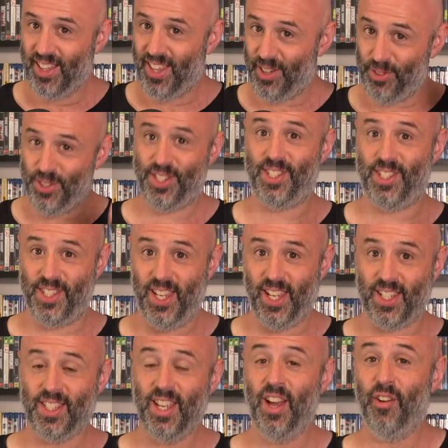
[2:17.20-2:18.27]
That was
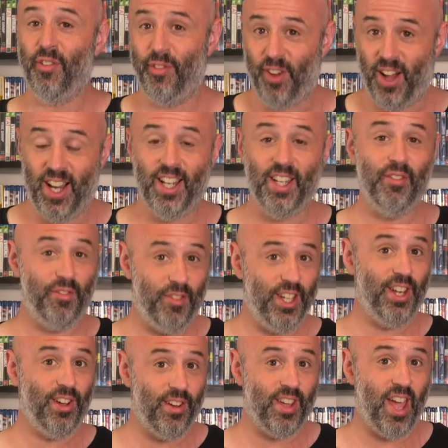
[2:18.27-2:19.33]
6 fighting
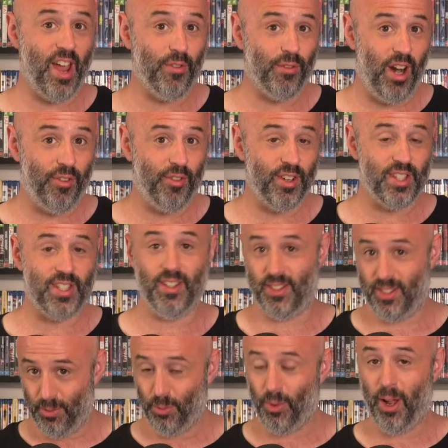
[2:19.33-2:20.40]
video game
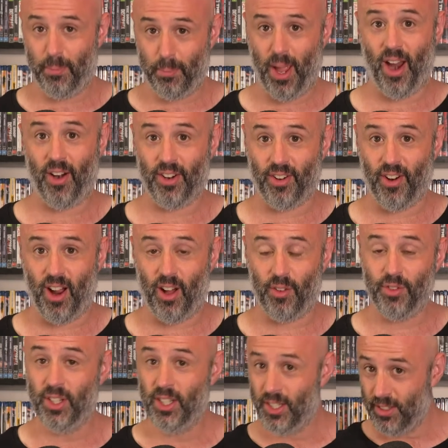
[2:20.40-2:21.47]
references in one
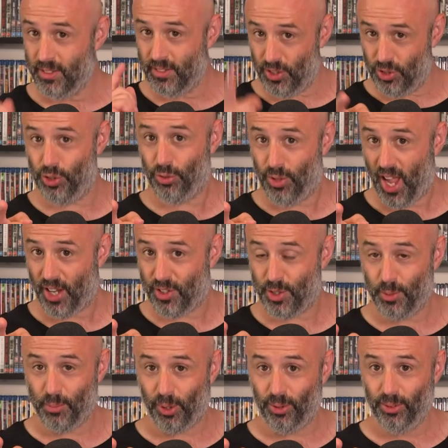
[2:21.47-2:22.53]
paragraph. Did you catch
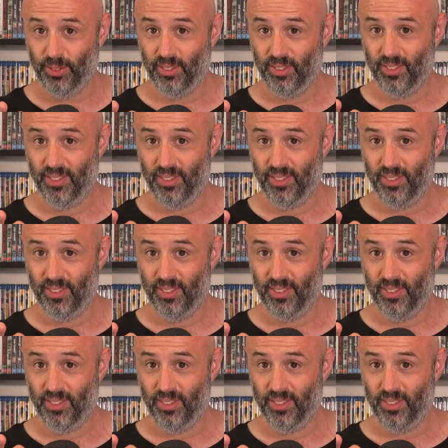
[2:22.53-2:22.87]
them all?